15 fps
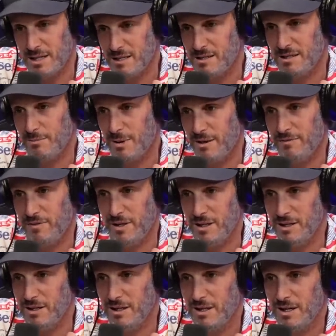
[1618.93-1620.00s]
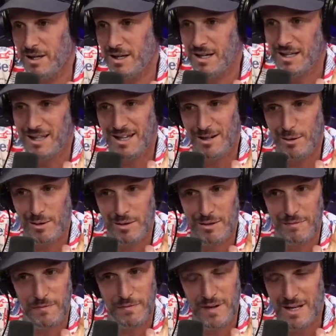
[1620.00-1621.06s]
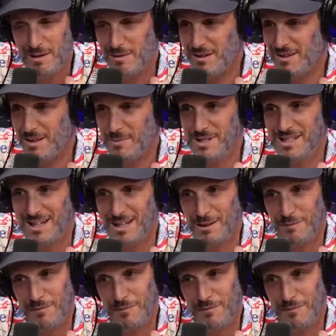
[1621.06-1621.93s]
to see my feed. There, the feet. Let me tell you, the